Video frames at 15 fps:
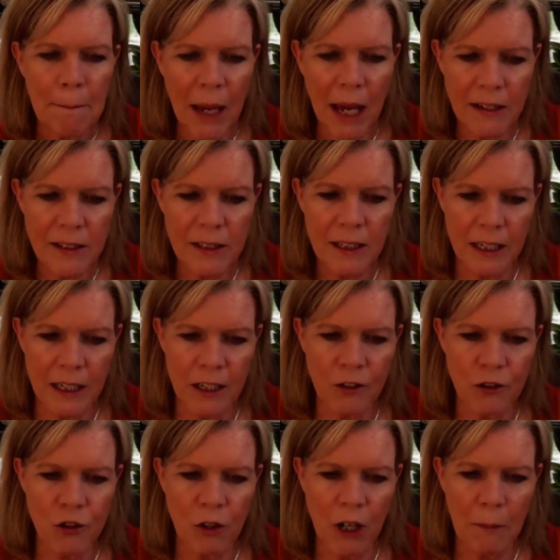pass to
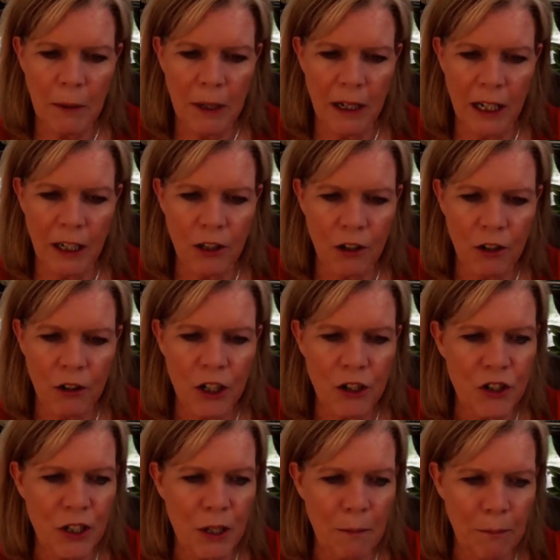heal trauma,
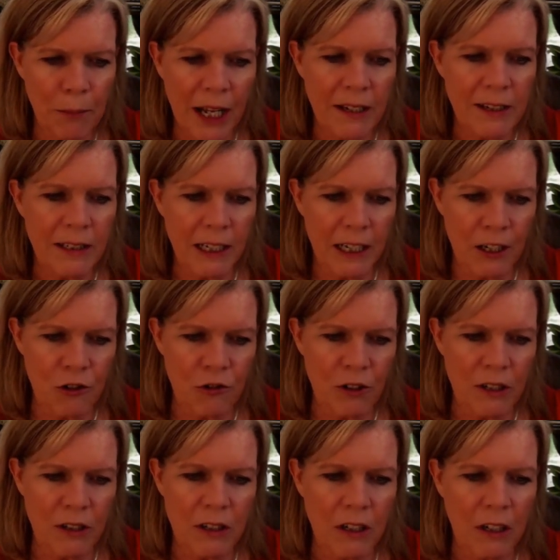encourage the best
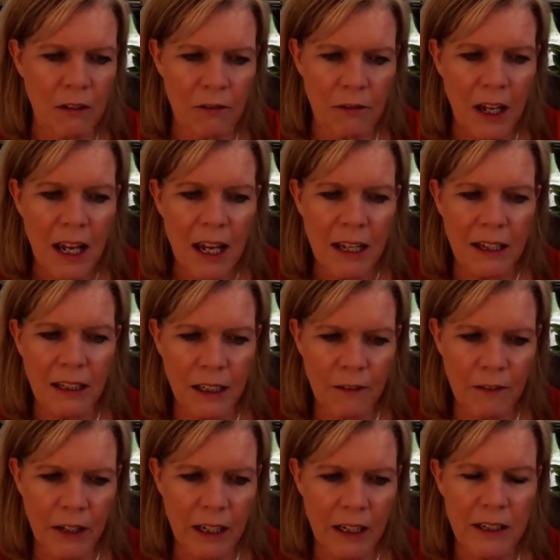interest of the
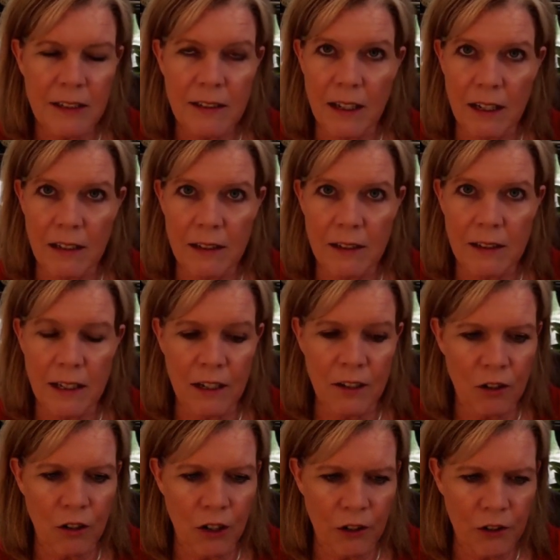living sons and
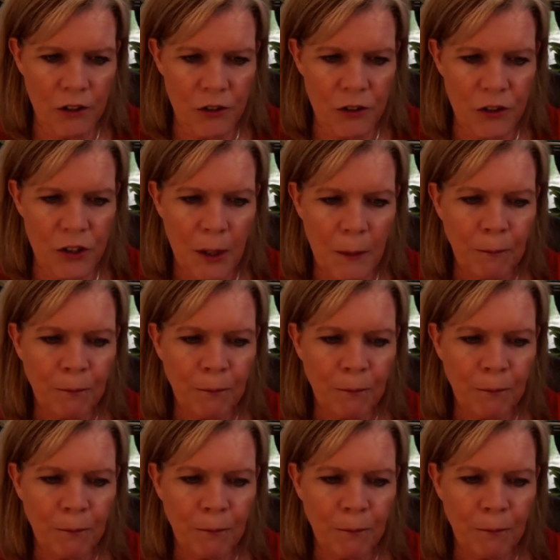daughters,